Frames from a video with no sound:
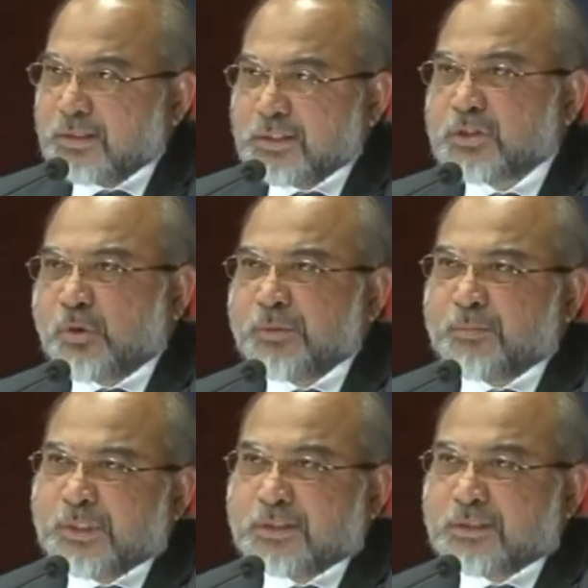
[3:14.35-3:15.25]
this
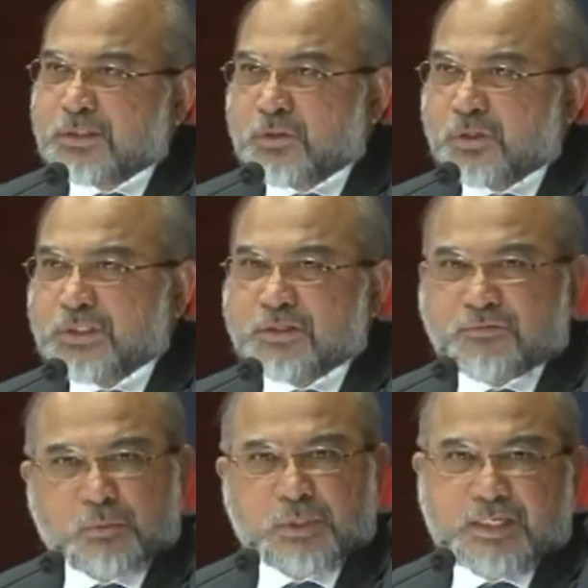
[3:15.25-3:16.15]
commitment is not
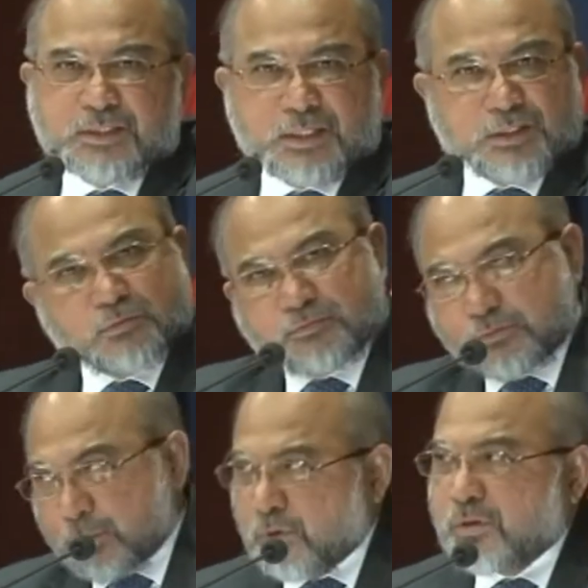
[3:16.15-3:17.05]
just from Malaysia, it's
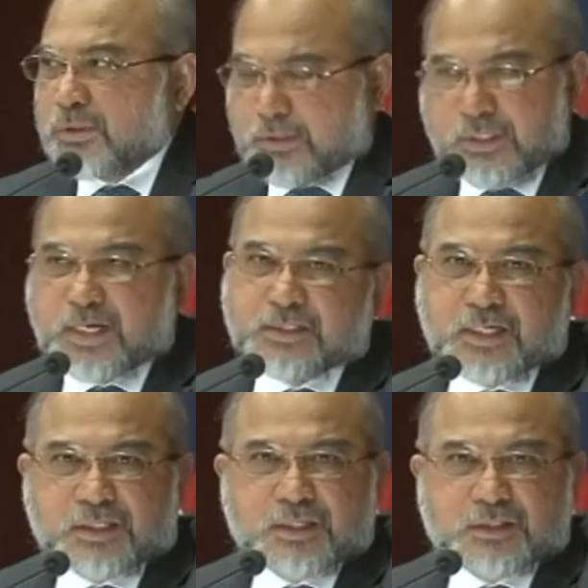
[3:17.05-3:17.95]
from all the
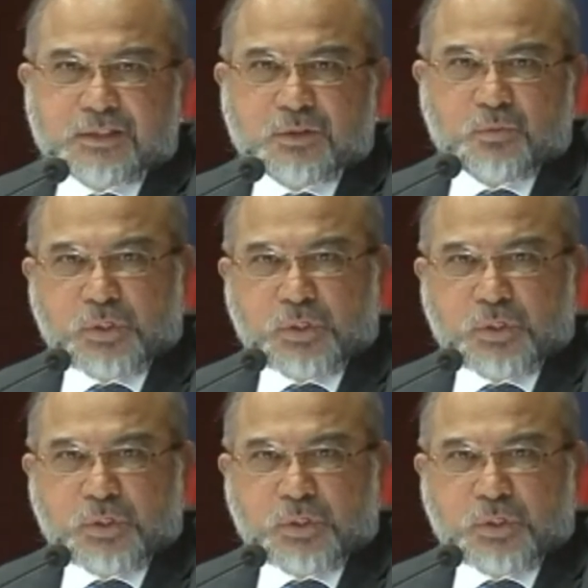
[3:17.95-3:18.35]
ASEAN countries.